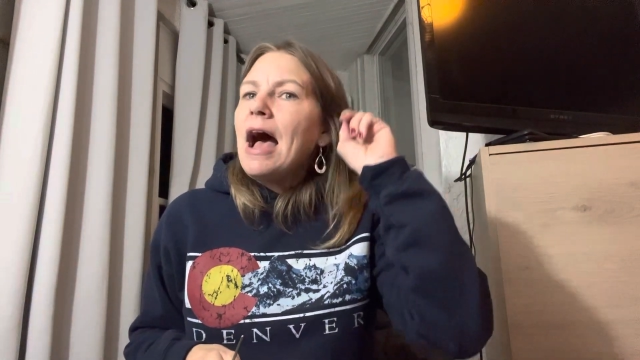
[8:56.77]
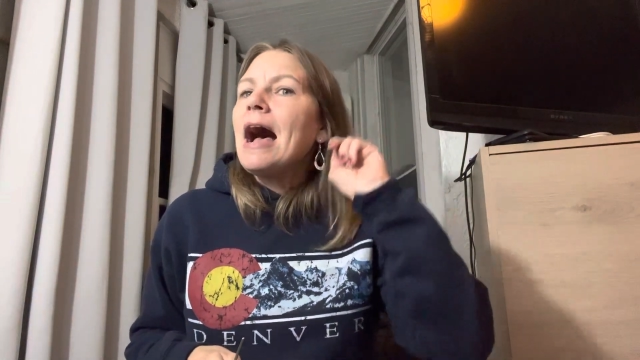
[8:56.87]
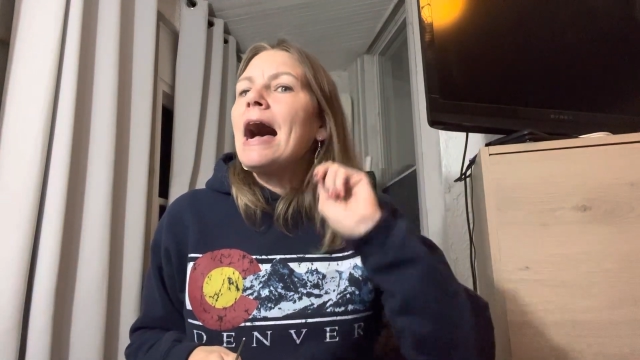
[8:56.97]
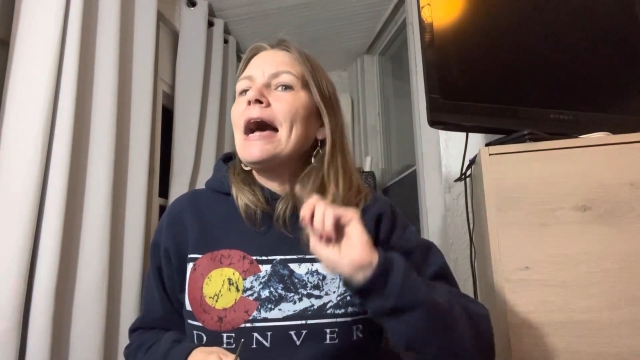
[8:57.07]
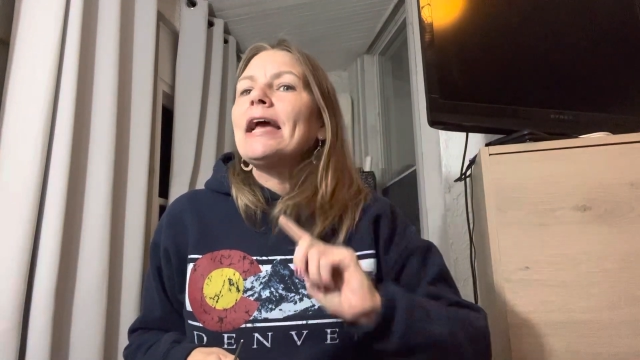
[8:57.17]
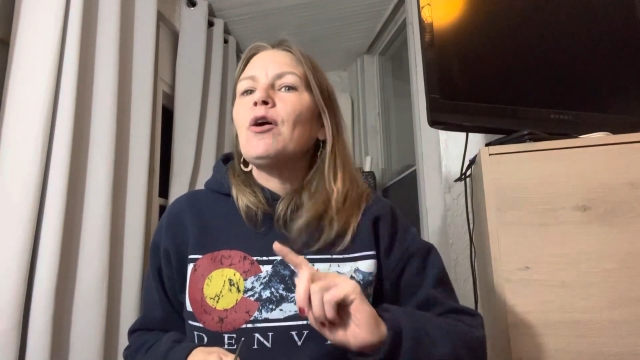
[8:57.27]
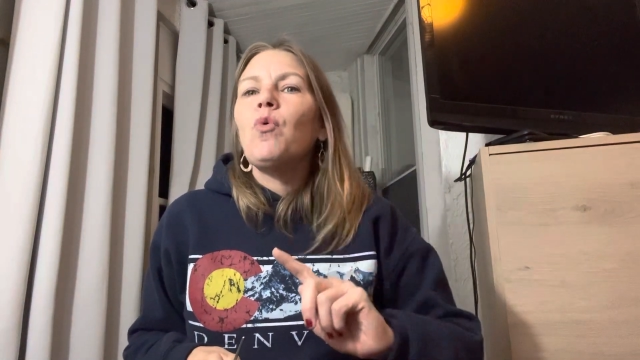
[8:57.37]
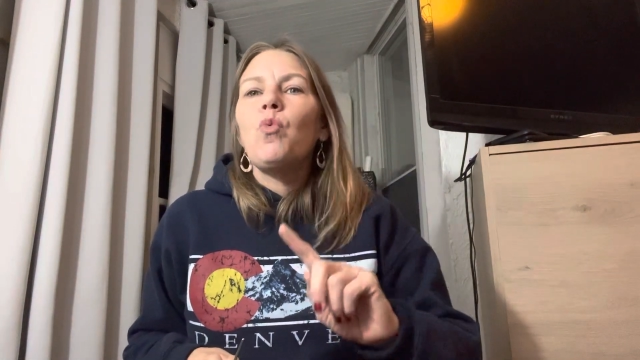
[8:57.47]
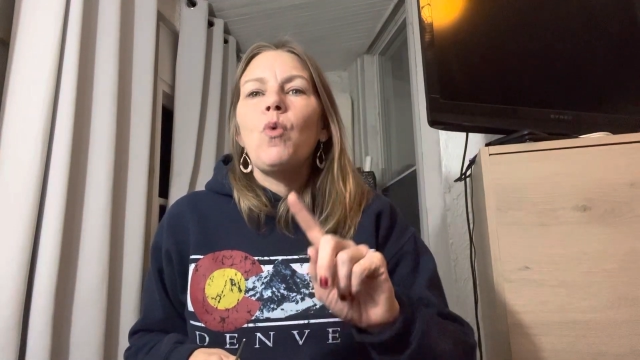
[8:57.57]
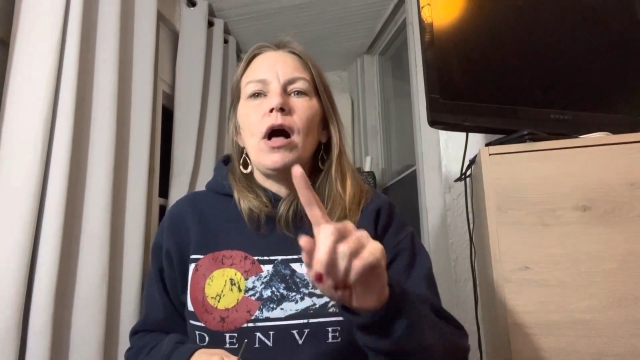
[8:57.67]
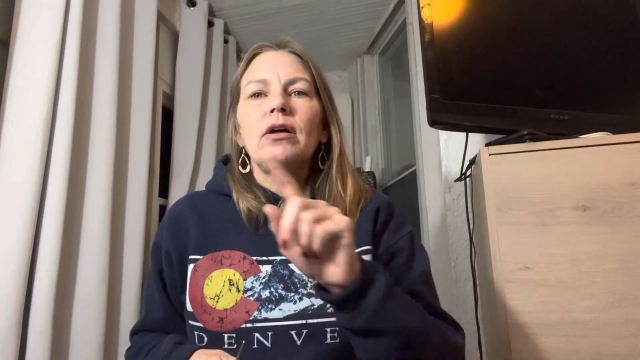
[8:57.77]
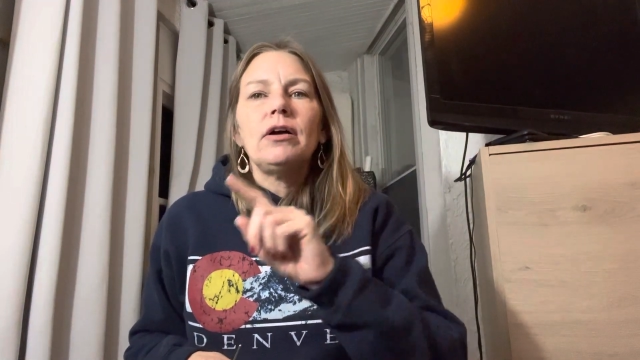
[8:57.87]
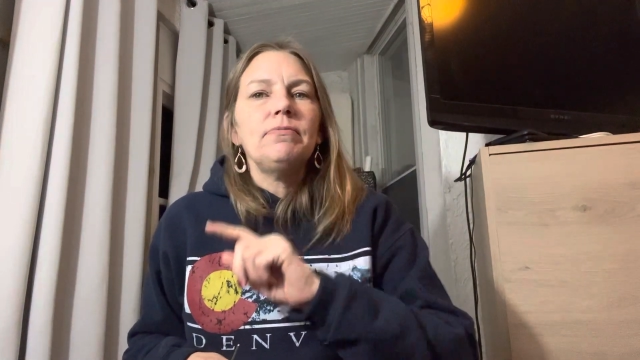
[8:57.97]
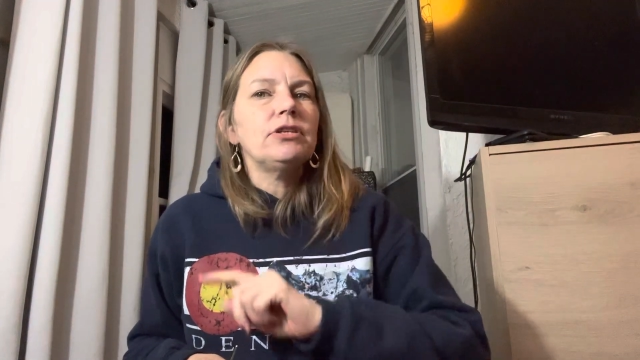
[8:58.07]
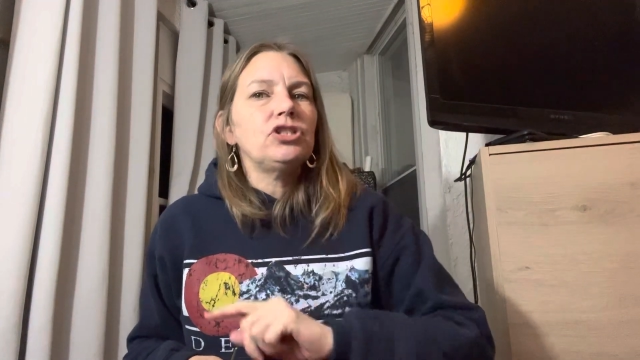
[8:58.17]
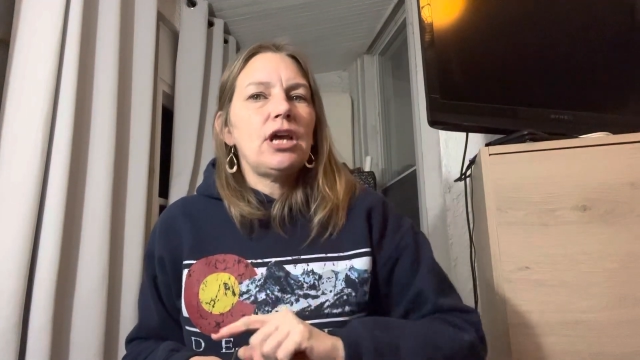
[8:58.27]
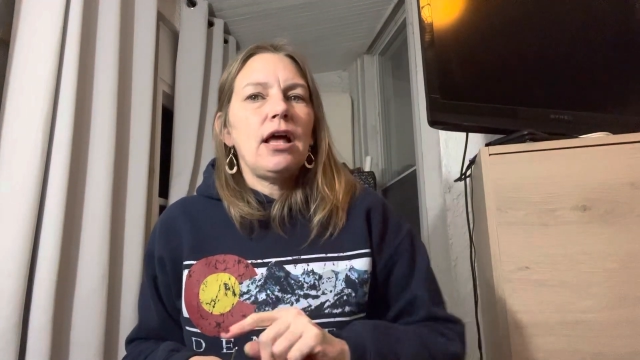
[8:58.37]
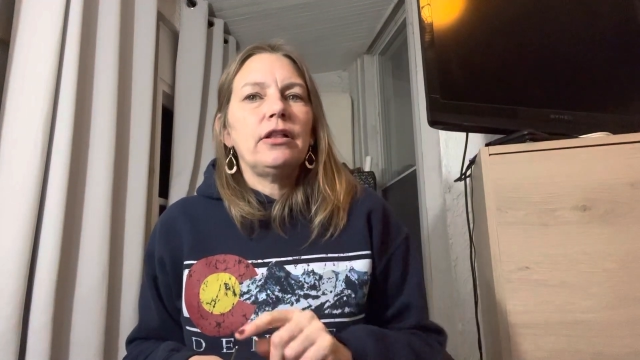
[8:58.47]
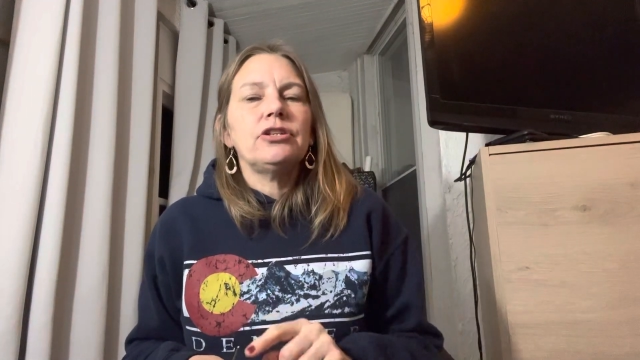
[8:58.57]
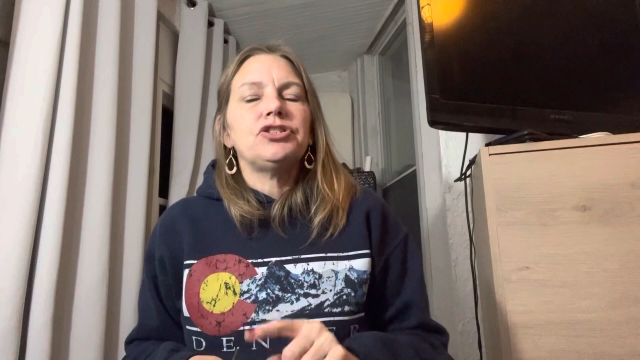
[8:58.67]
I welcome the
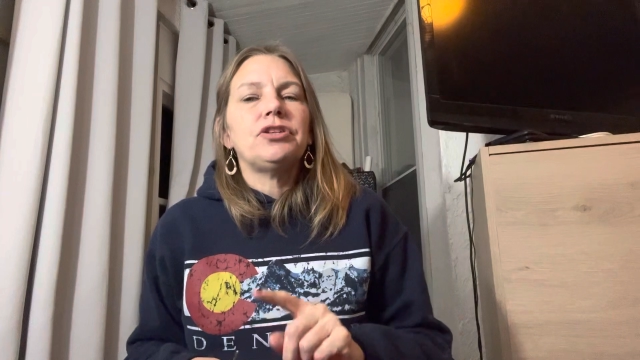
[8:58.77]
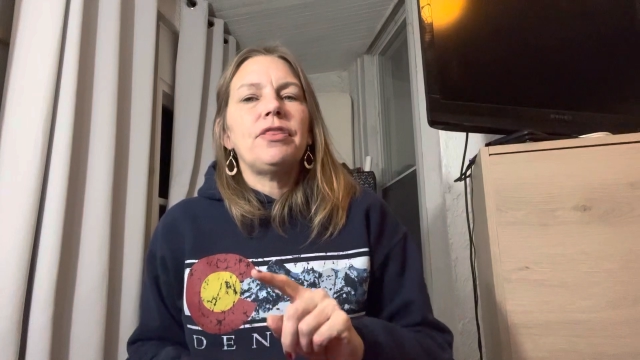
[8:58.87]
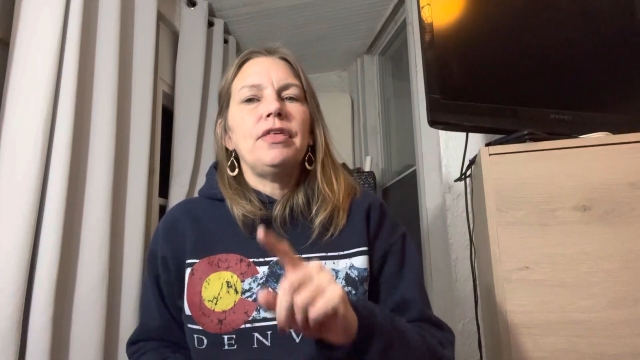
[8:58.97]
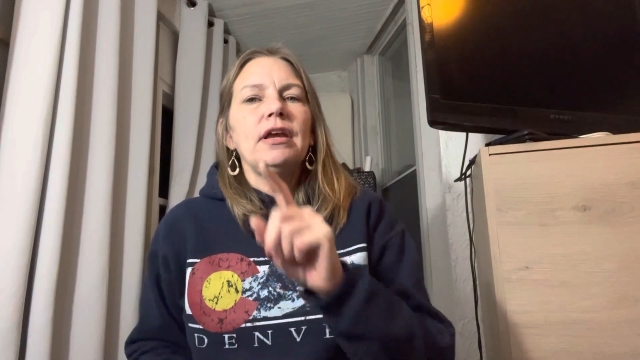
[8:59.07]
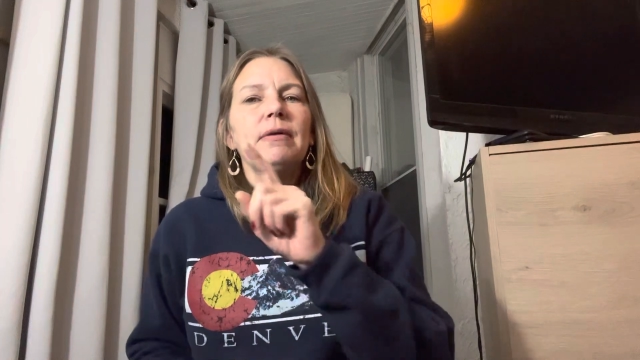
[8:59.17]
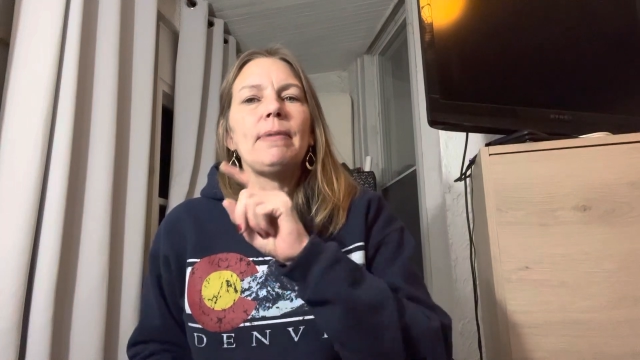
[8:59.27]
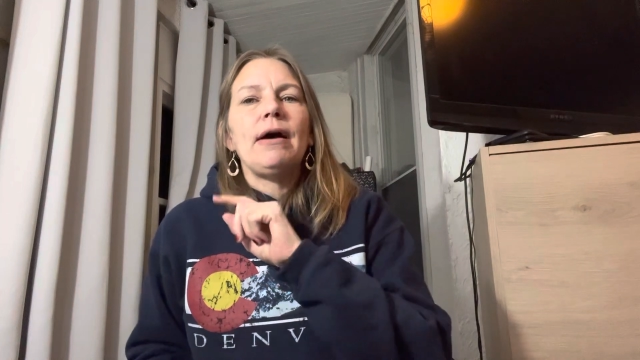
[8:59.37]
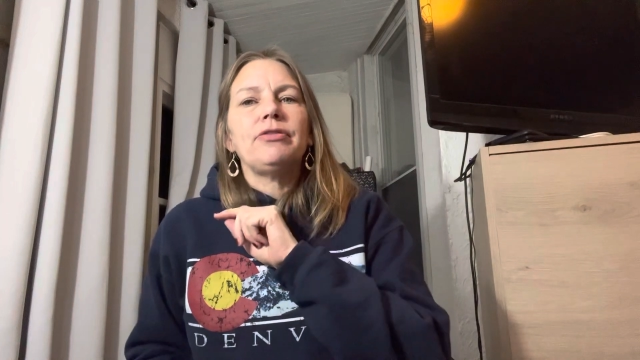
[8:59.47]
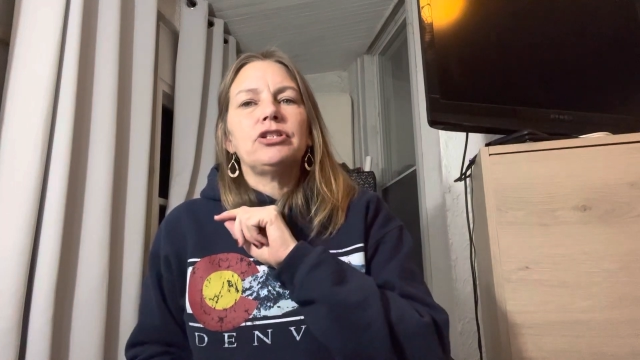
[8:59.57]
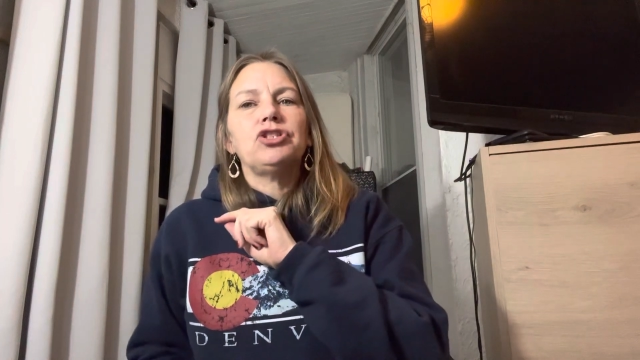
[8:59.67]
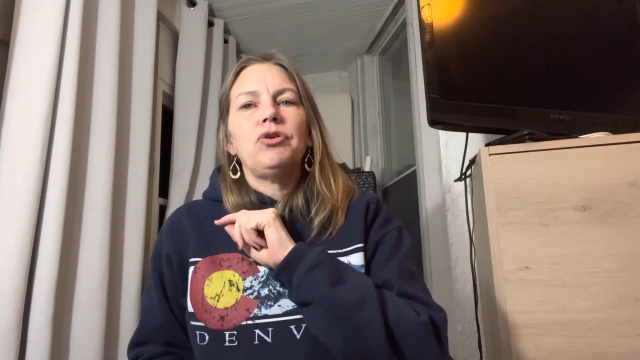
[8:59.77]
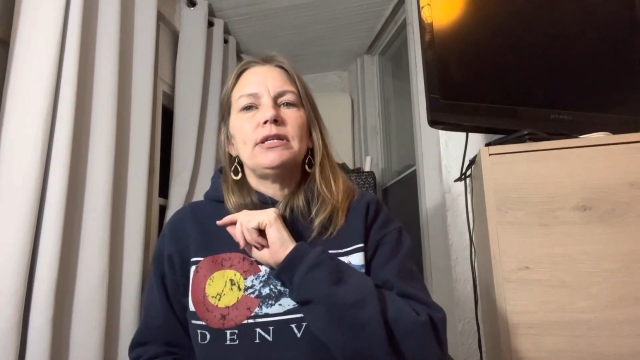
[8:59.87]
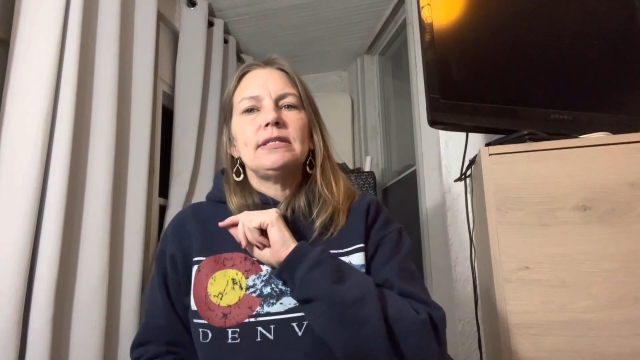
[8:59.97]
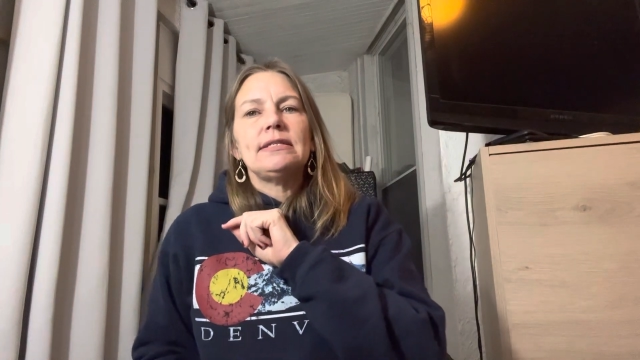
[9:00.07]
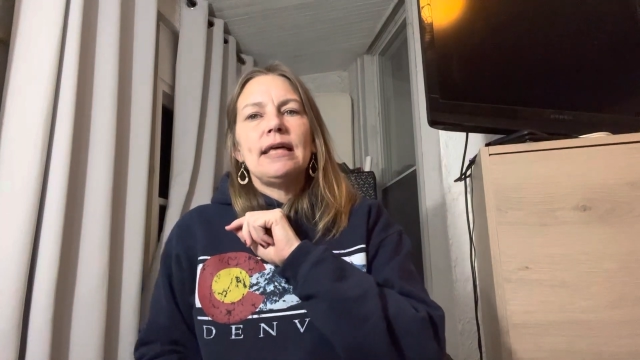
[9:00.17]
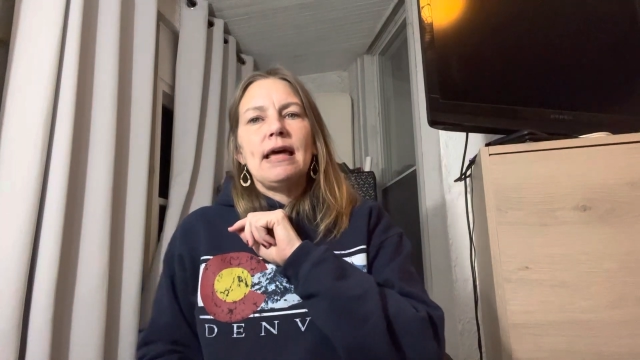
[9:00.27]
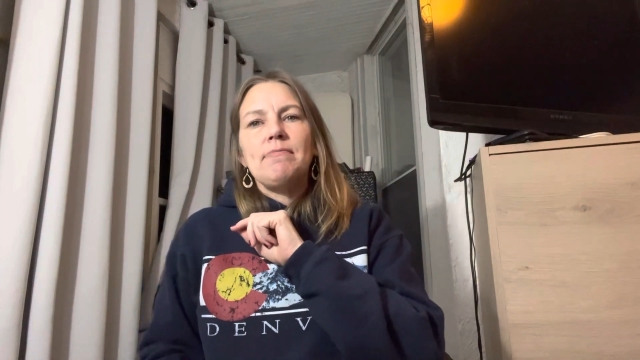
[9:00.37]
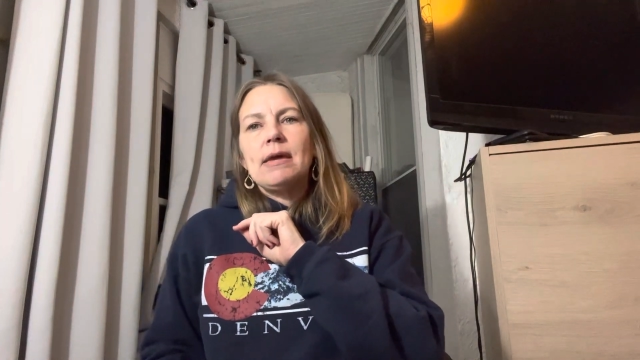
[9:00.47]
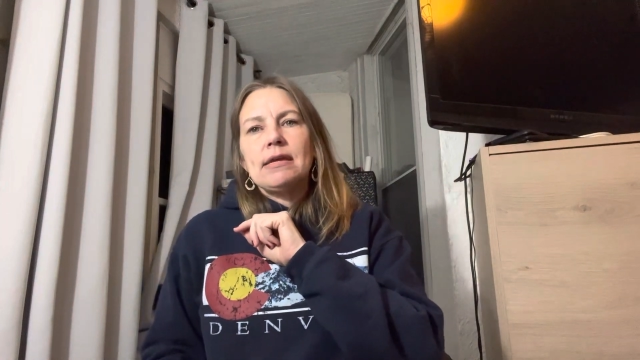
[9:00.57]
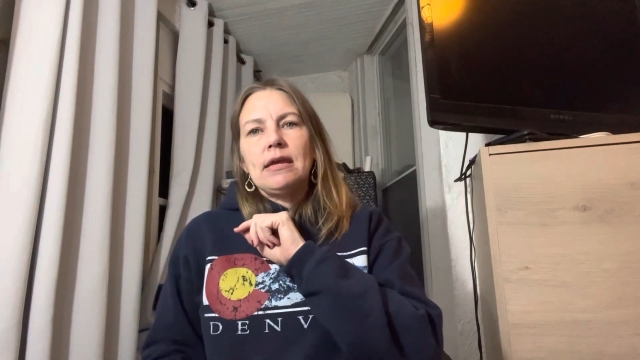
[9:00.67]
challenge to think about the choices that I'm
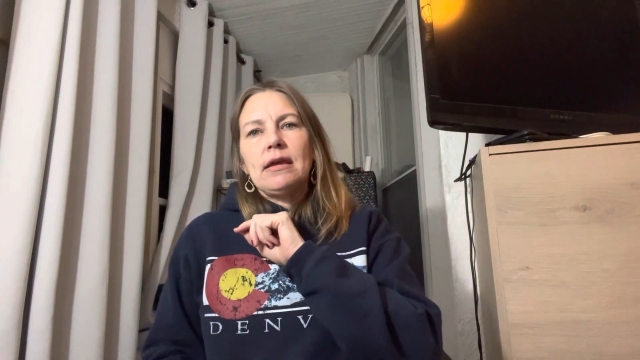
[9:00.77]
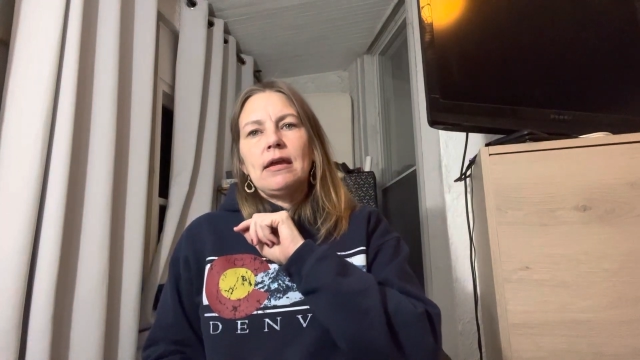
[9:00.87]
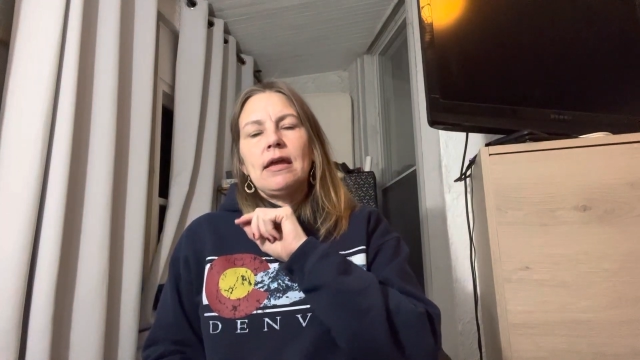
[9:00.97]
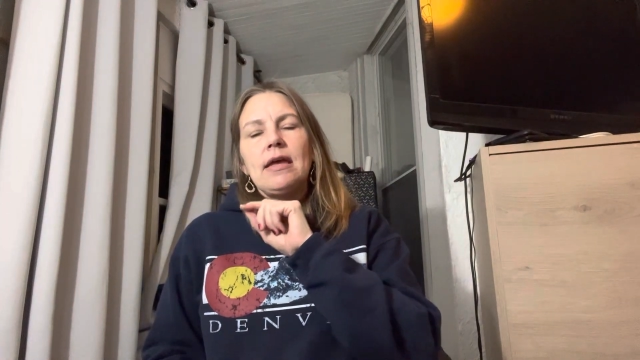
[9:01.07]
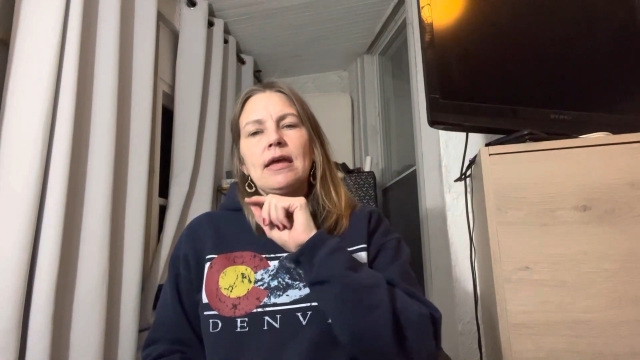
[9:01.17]
making